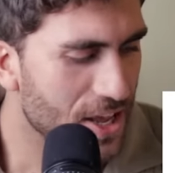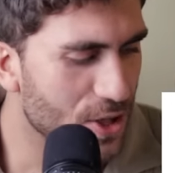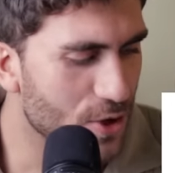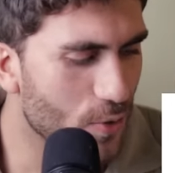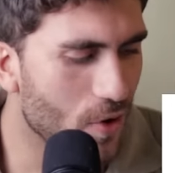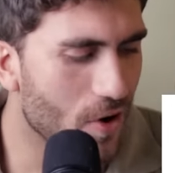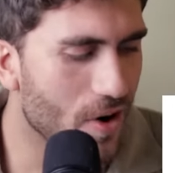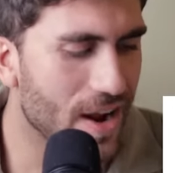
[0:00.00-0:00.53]

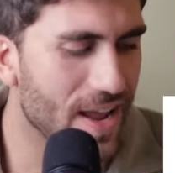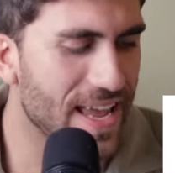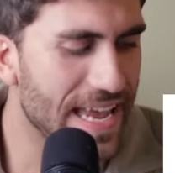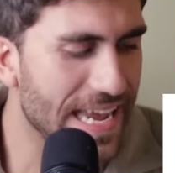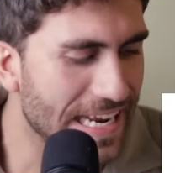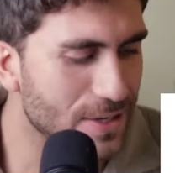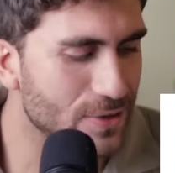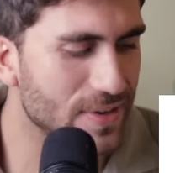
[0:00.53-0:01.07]
You are a
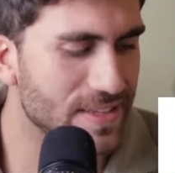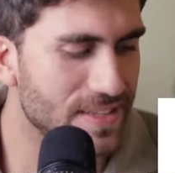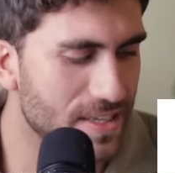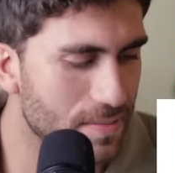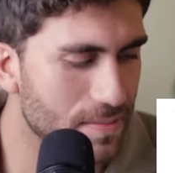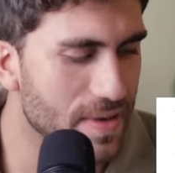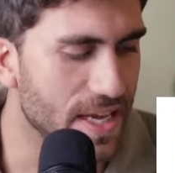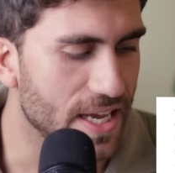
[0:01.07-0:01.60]
hindrance
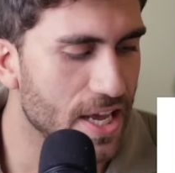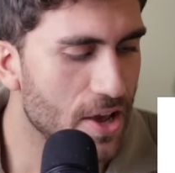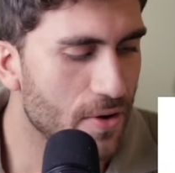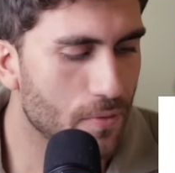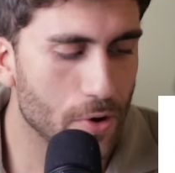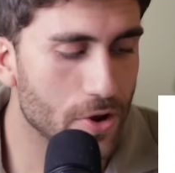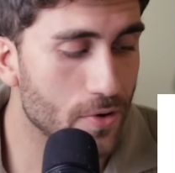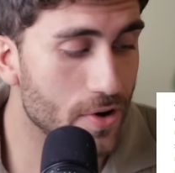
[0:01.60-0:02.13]
to me,
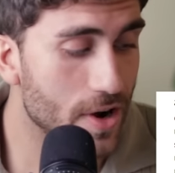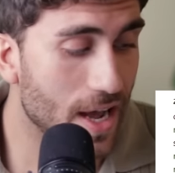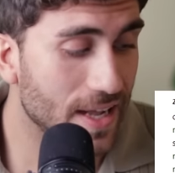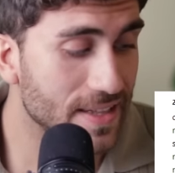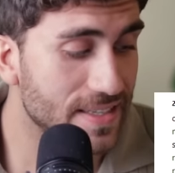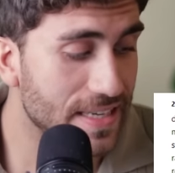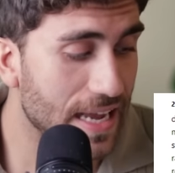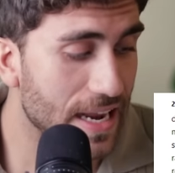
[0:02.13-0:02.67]
for you are
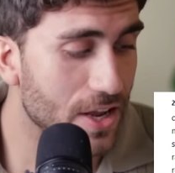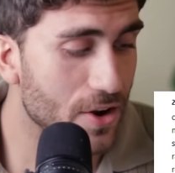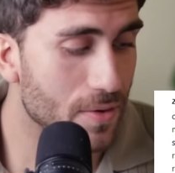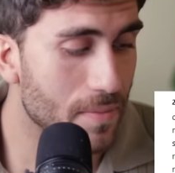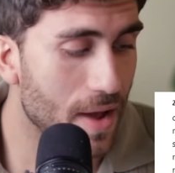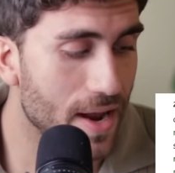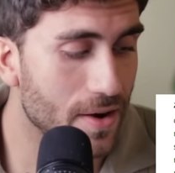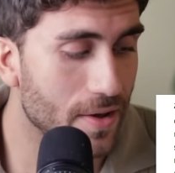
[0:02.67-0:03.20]
not setting your
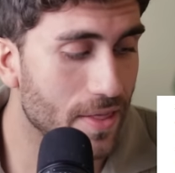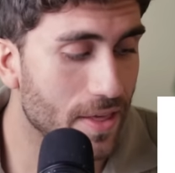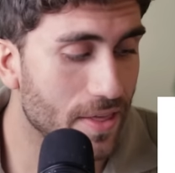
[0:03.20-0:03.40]
mind on